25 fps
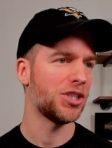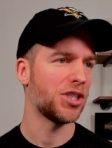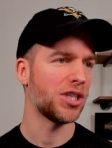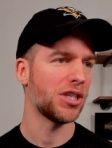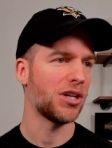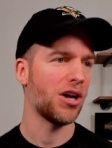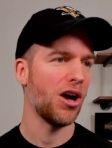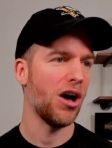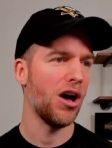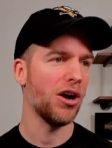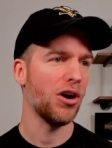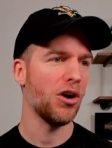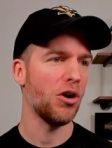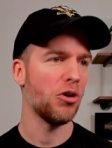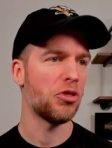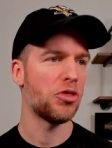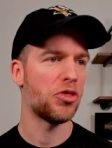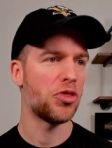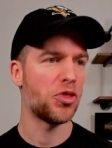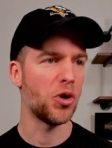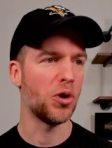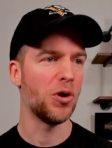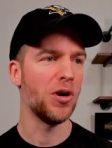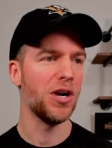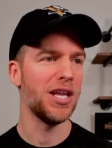Chicago,
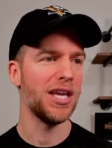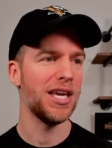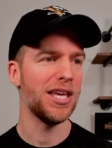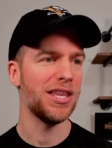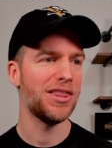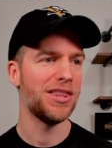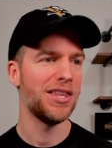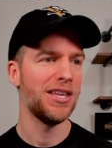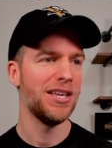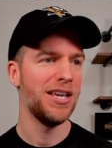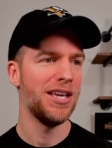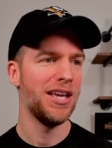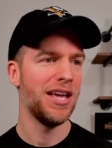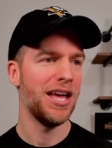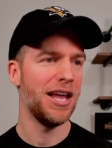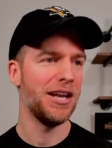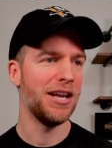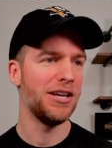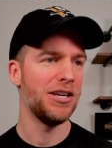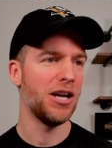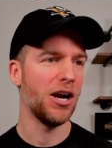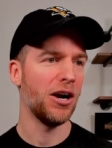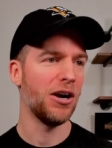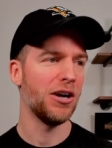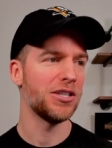thirtieth in
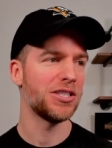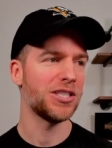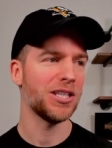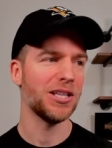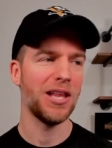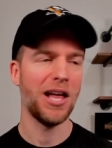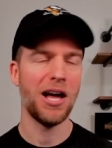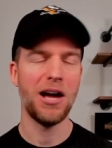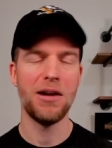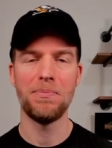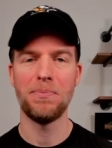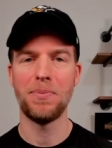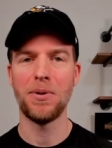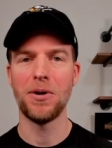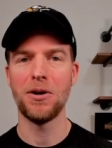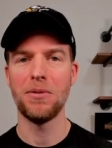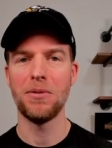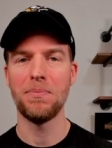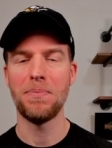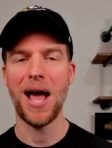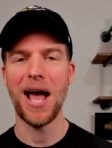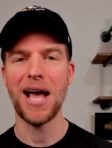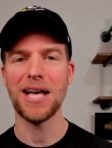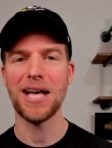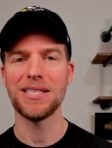yards allowed per
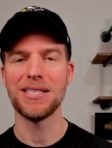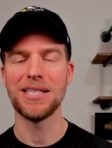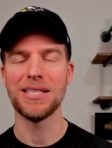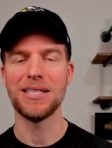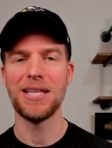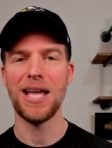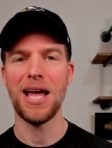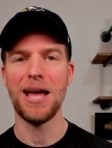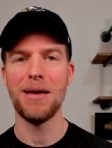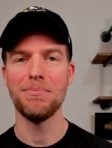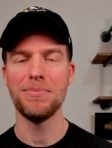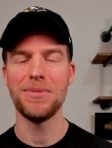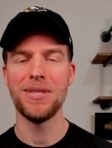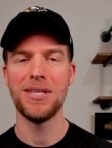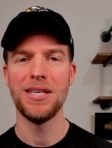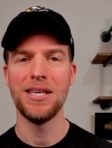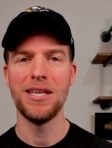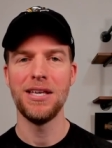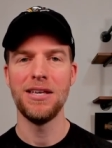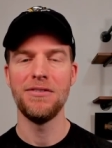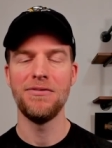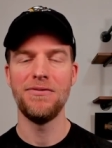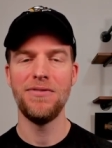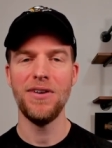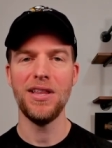pass attempt.
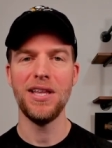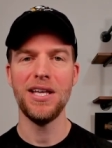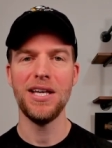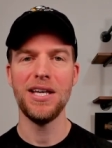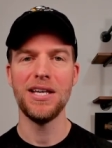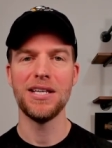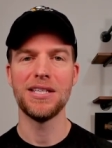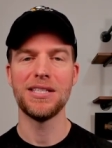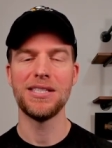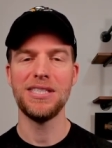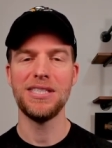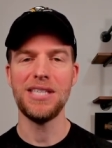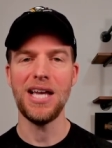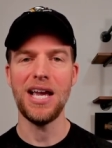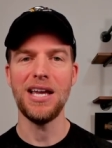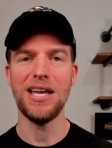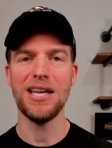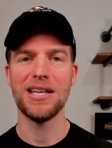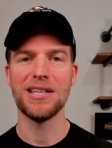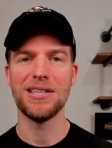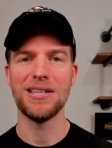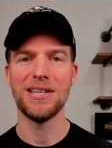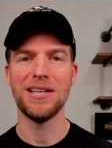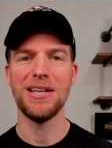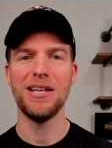Philly,
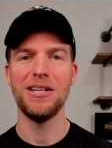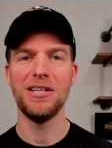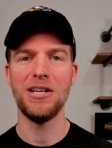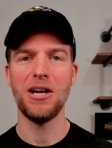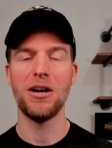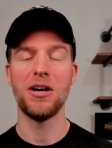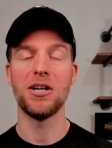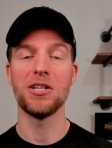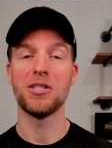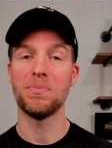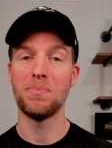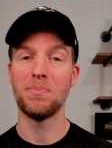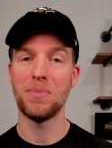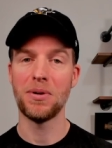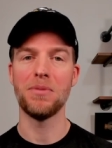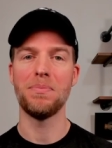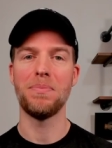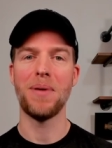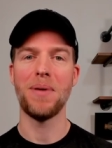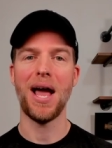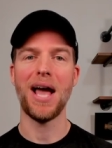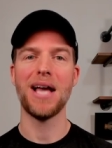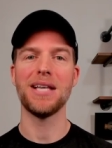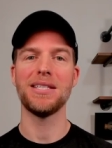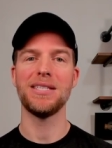second in yards per
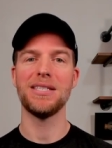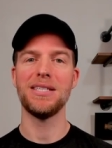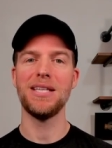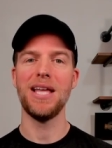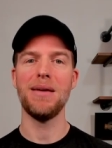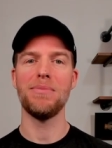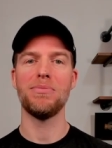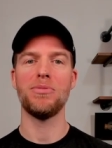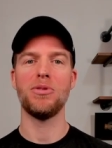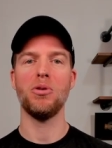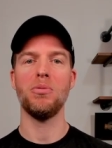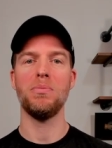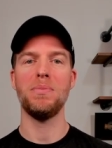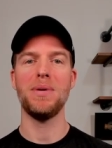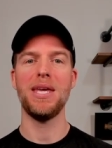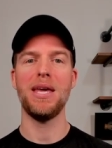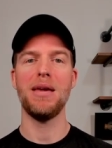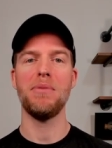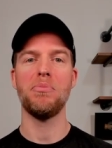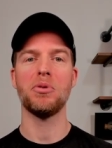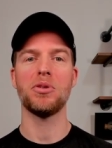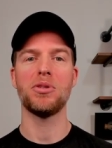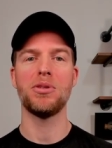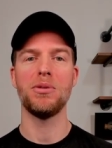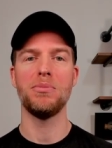pass attempt. They'll be
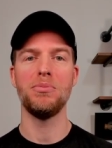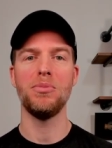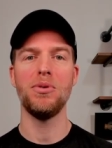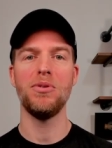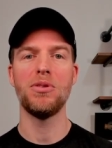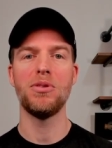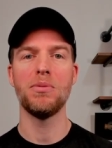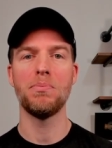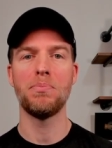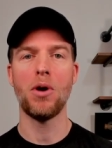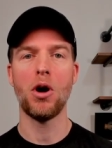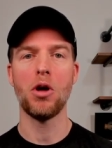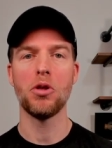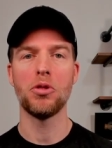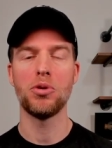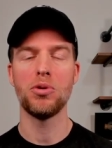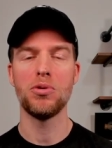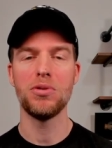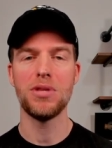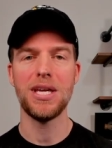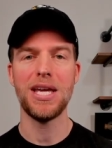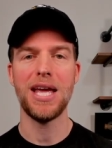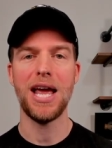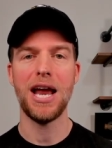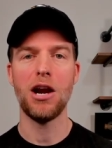able to move the ball through
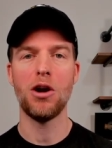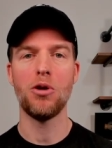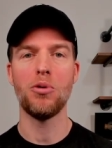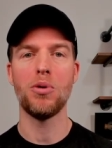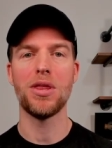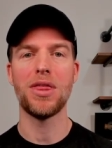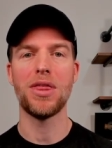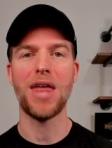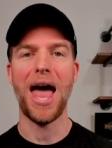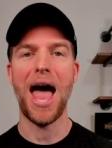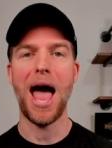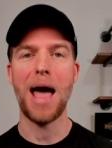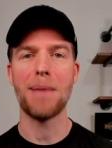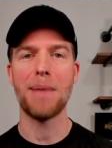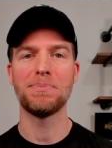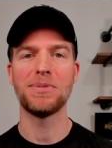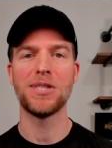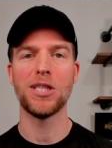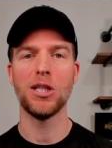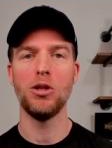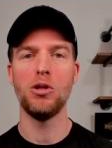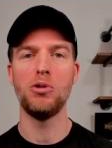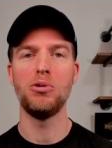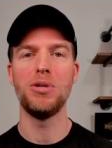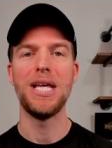the air with
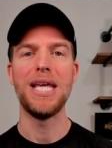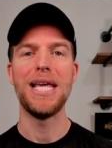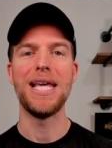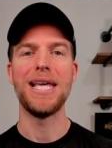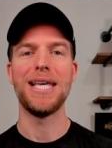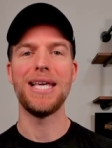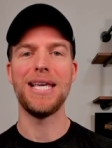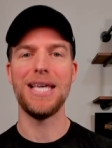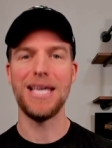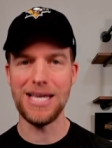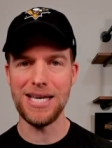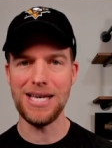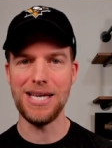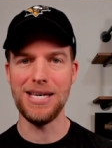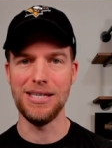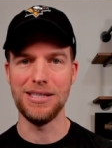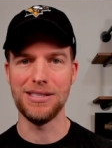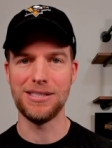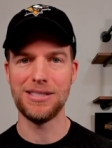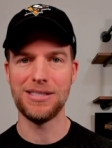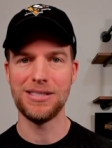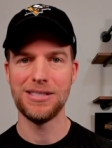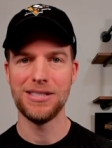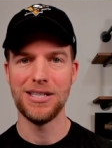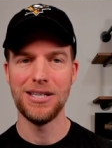absolute
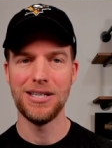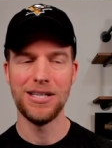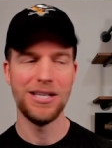ease.